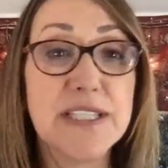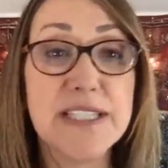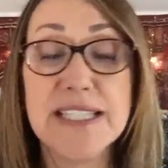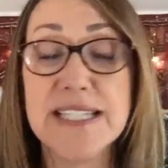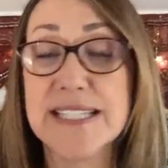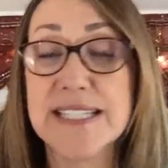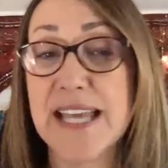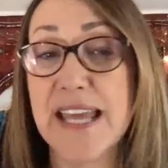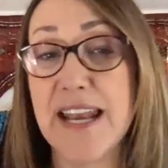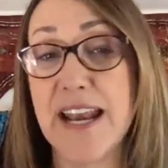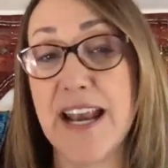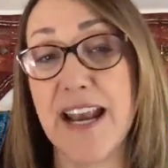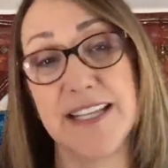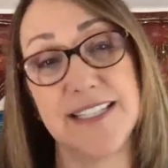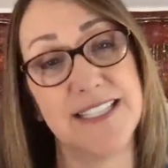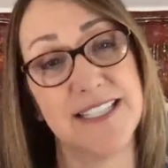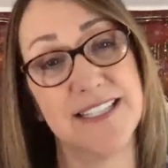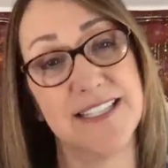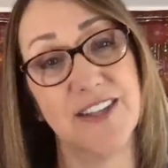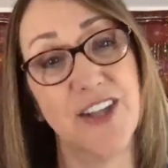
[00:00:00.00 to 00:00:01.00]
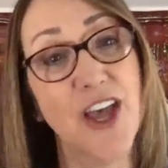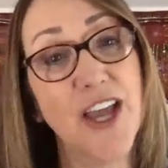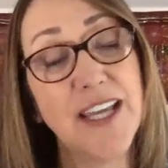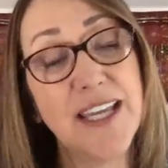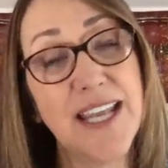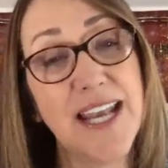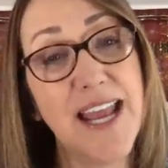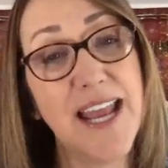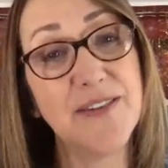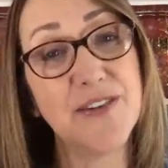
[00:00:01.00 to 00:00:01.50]
decided I didn't
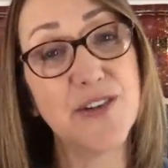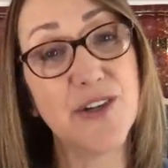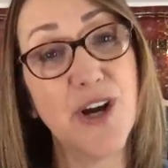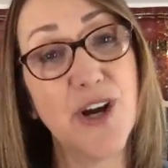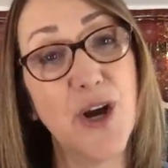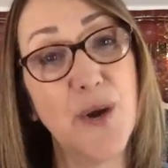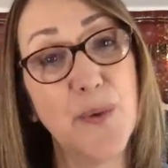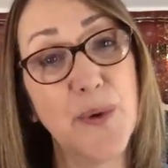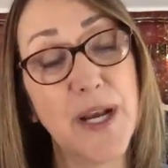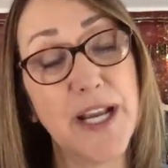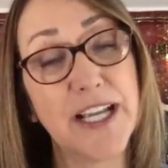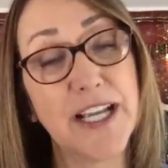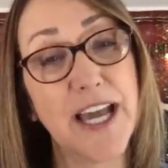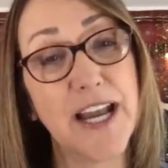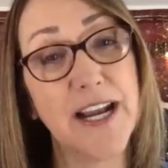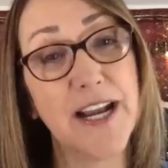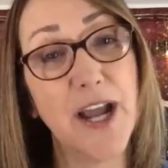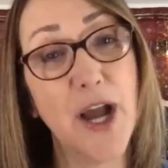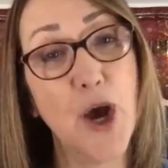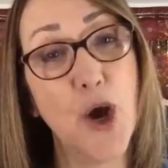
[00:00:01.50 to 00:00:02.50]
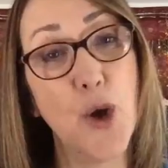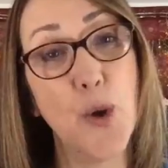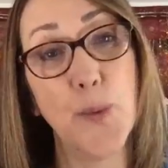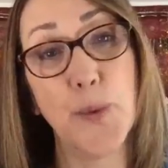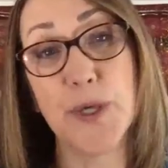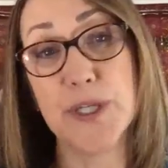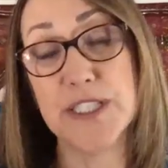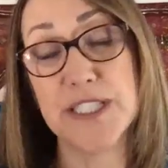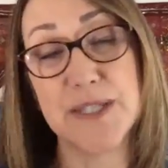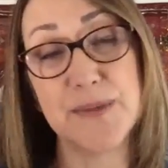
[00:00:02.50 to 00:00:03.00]
like it after all when I got it home,
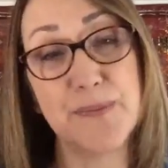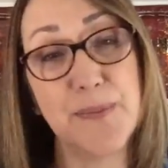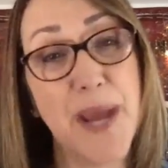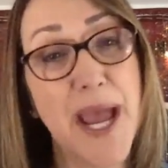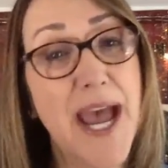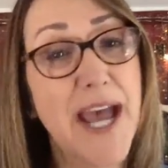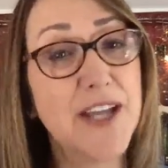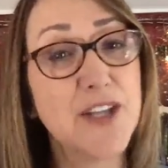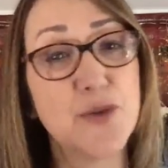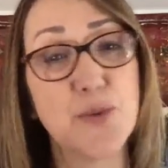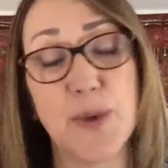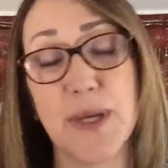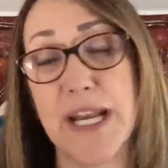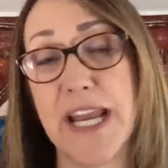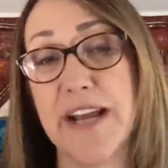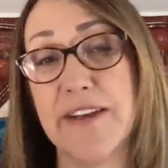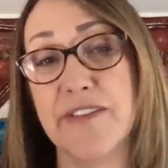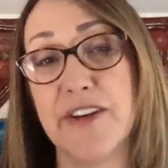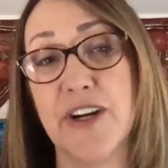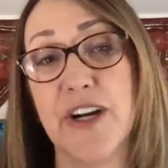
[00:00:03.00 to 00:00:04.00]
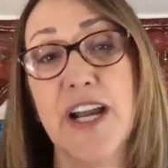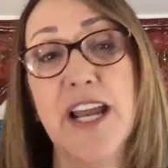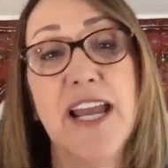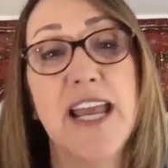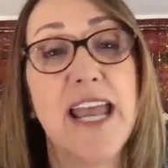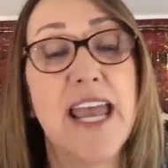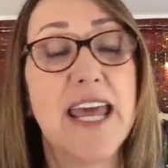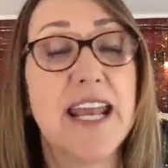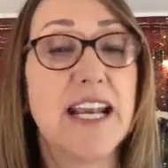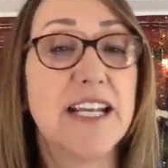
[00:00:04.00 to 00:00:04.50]
or it didn't match, whatever,
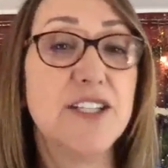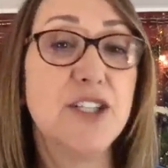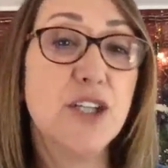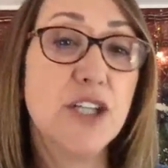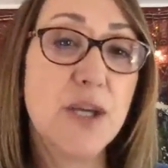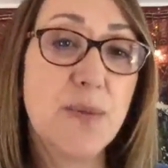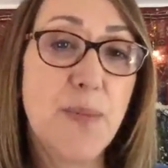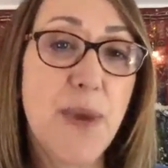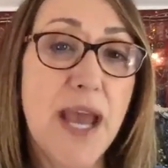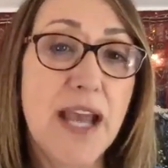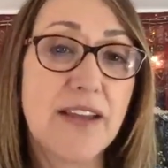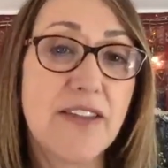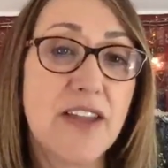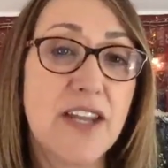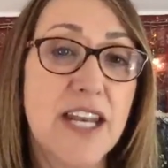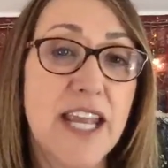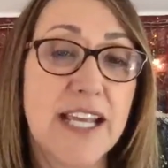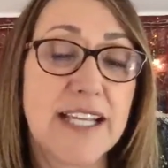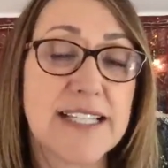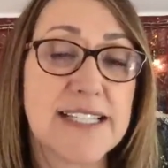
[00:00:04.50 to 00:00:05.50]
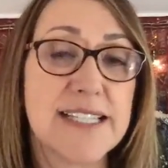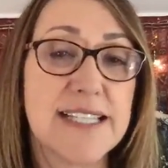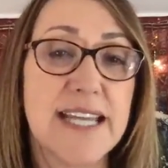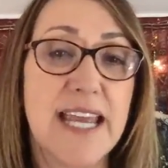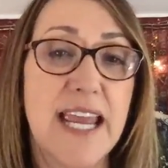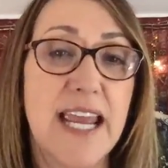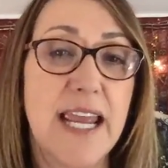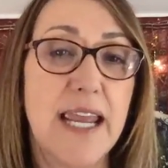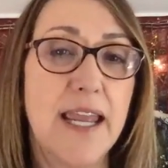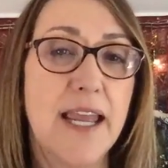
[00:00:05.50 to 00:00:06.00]
and I took it back the next
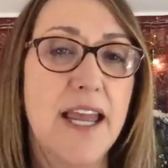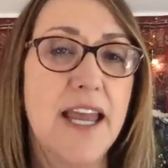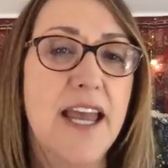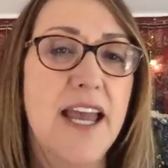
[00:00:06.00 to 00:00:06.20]
day,